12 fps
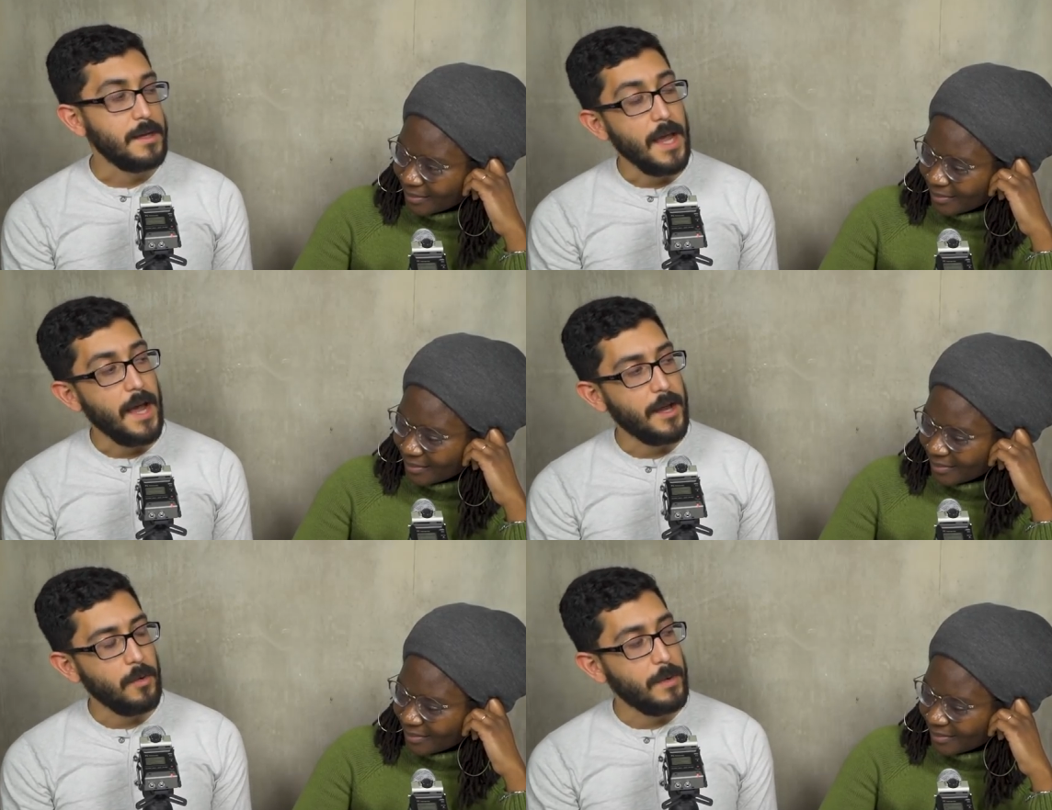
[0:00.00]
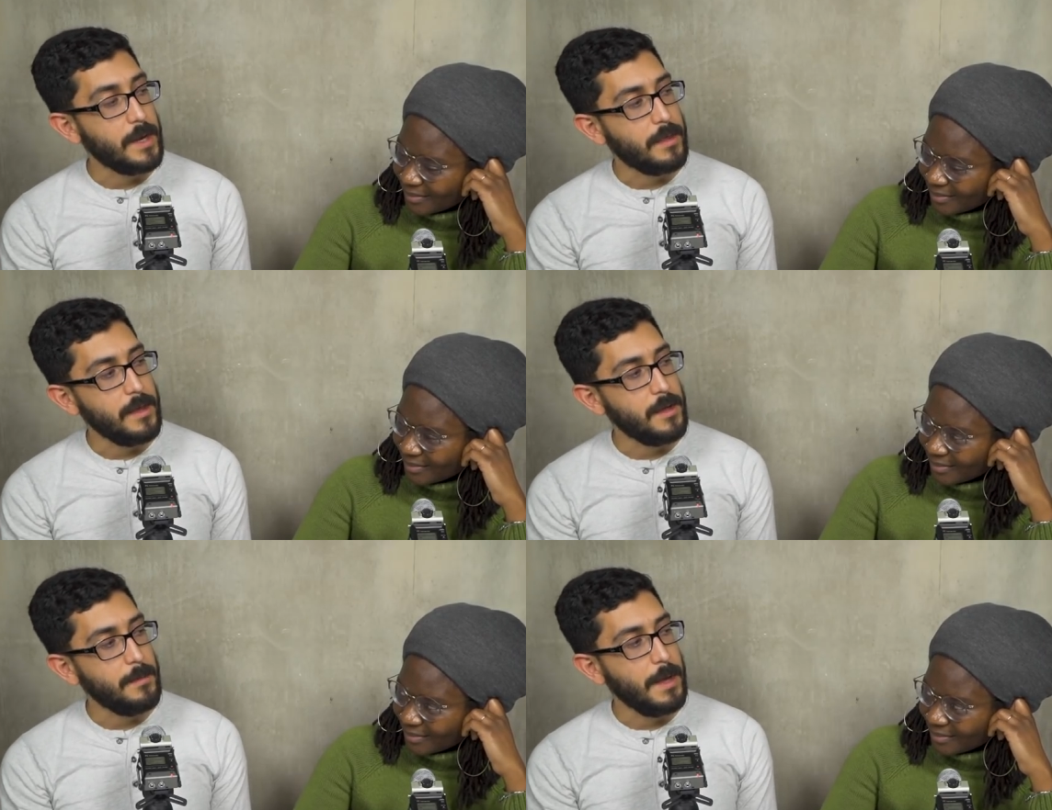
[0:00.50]
Speaker 1: yeah, I don't want
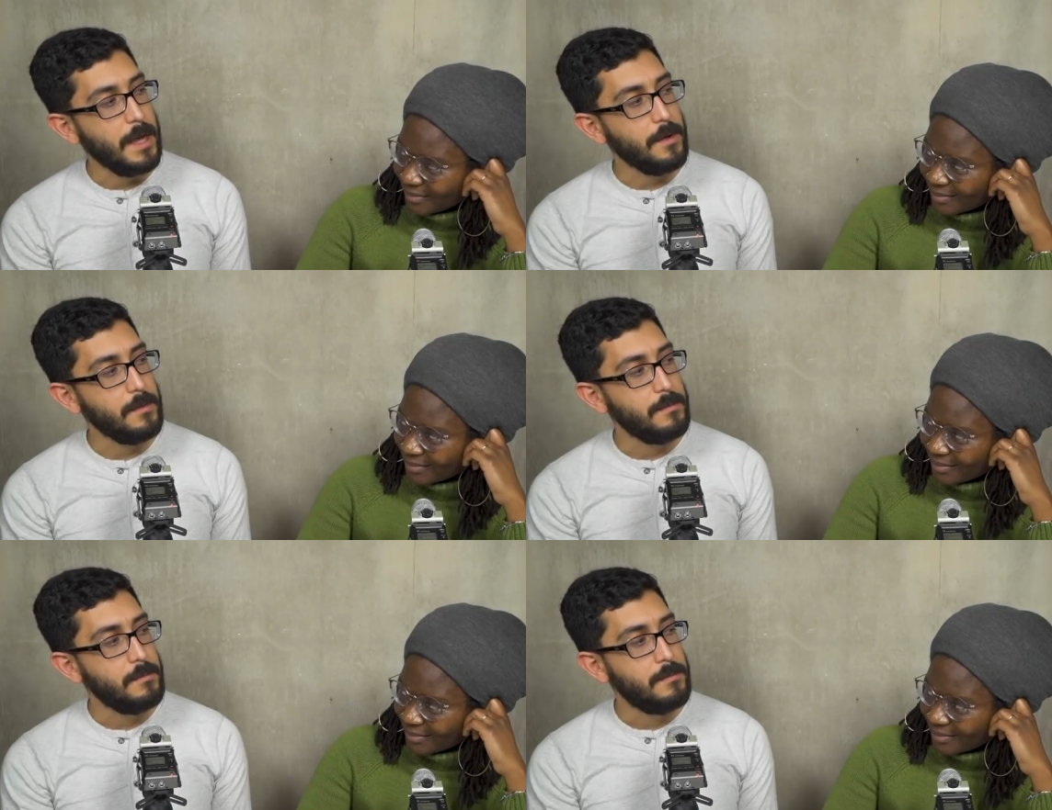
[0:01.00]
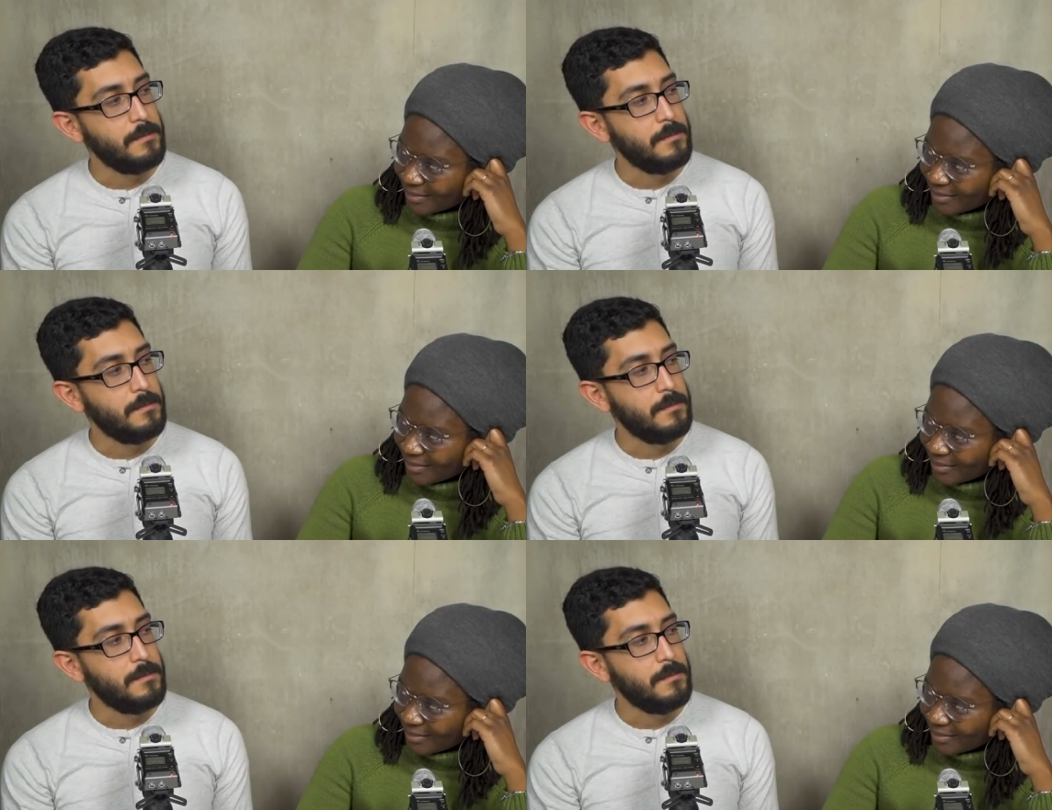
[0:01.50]
to think about
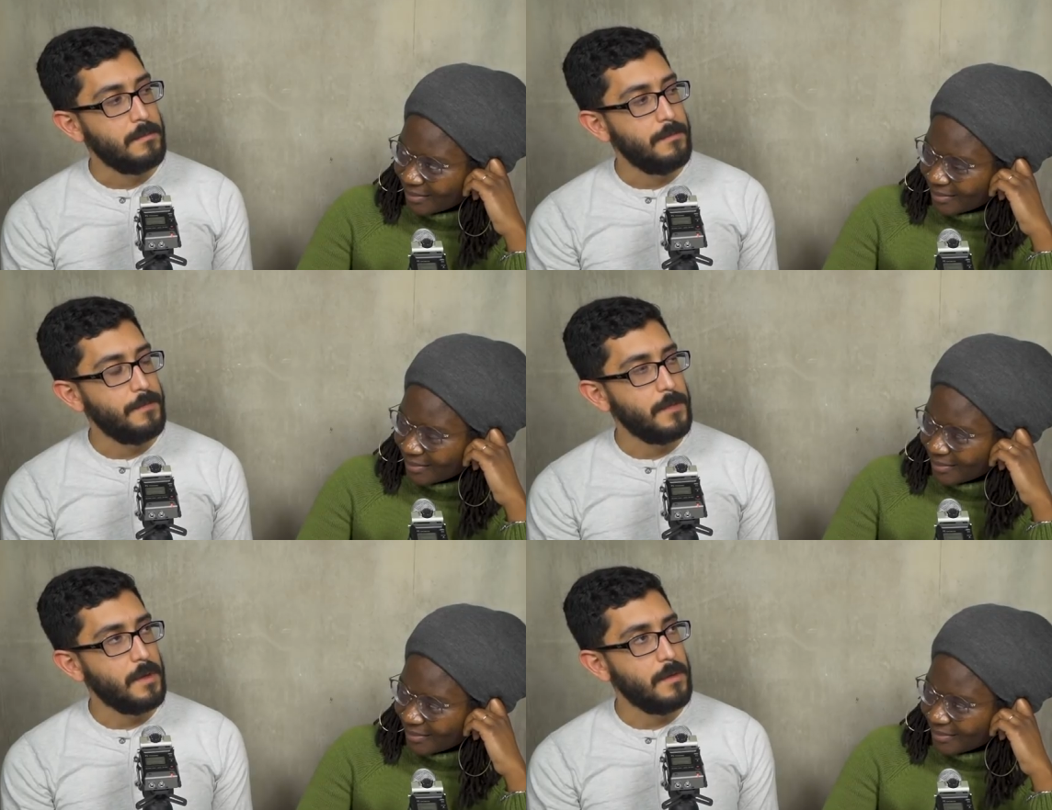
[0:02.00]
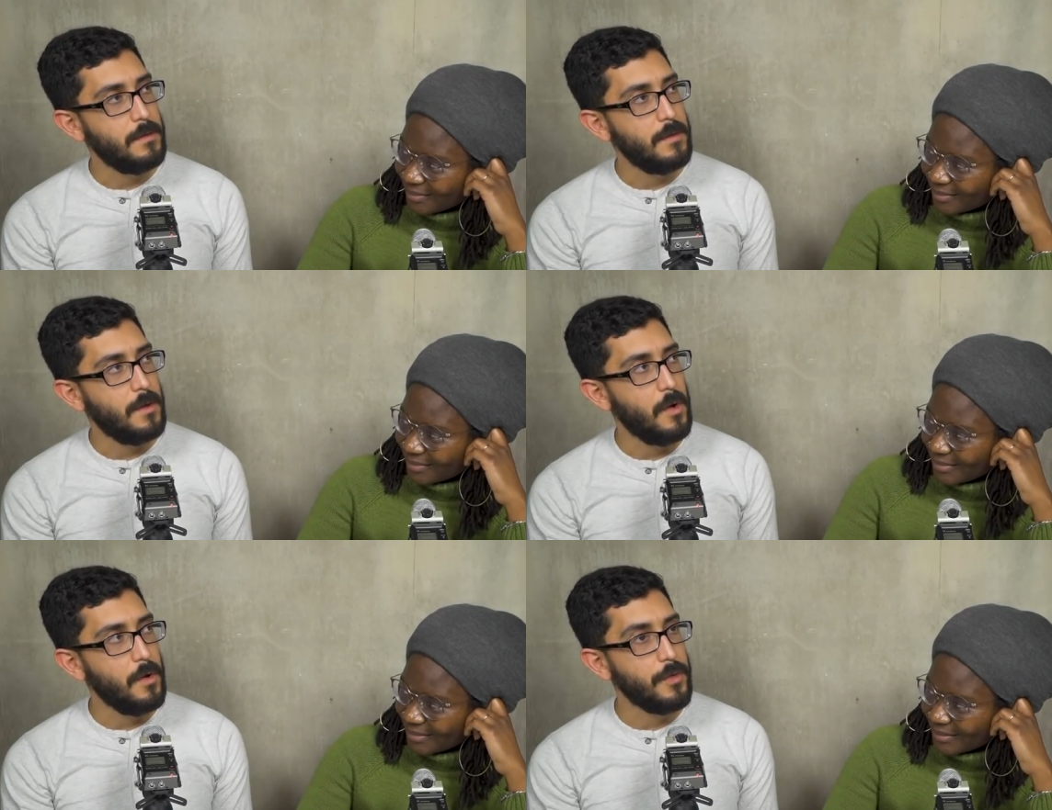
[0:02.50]

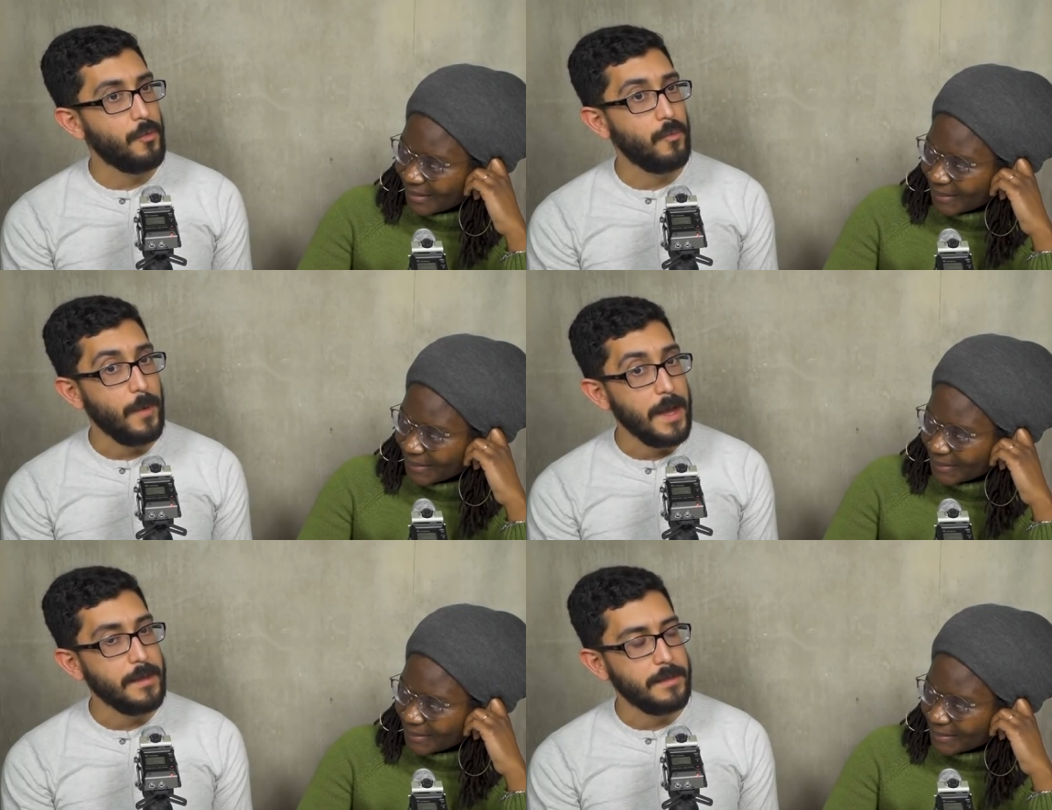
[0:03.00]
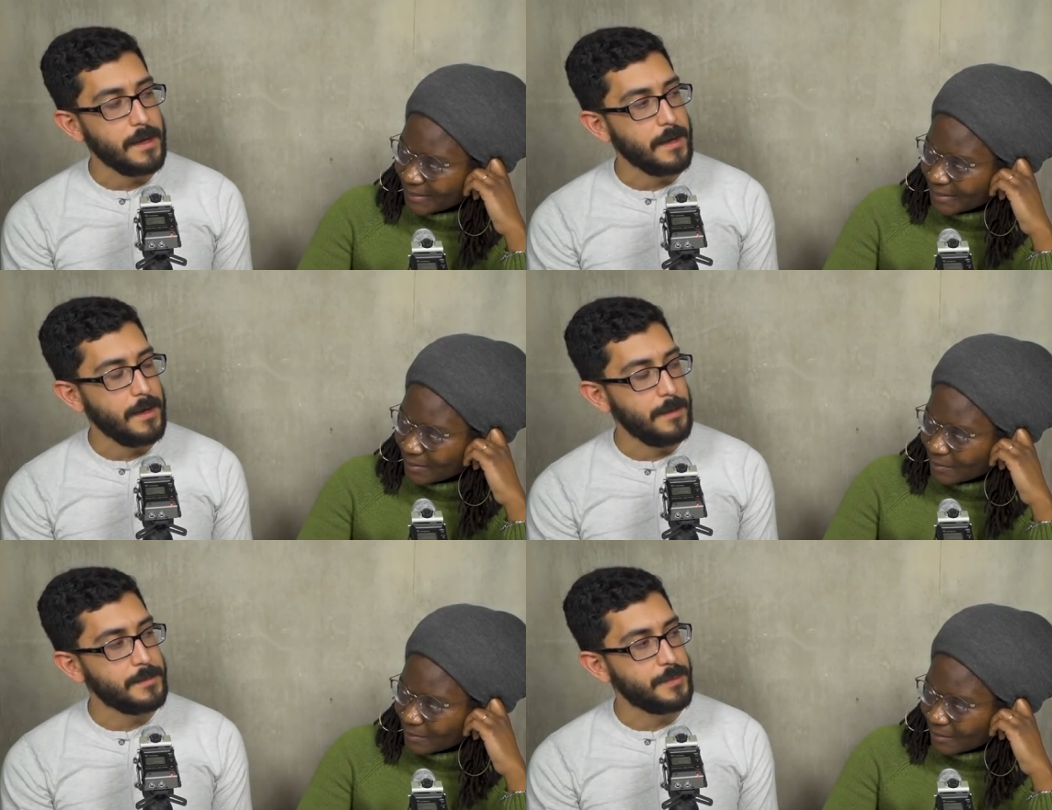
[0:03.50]
all the weight
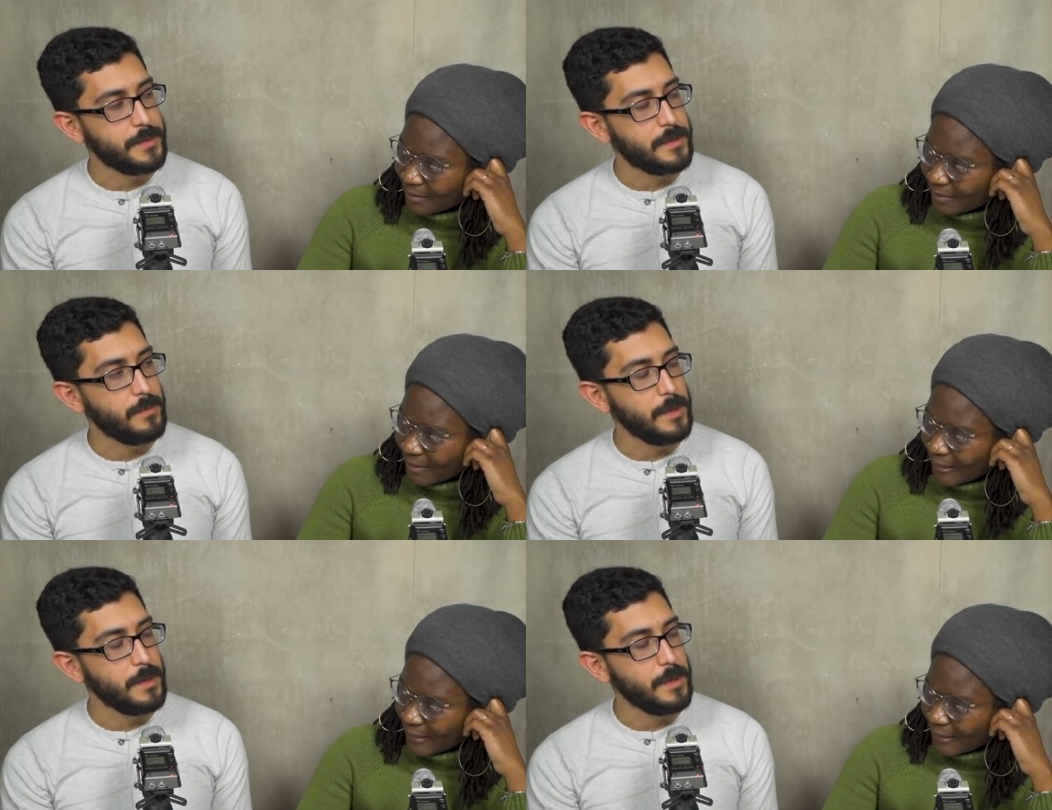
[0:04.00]
that comes with the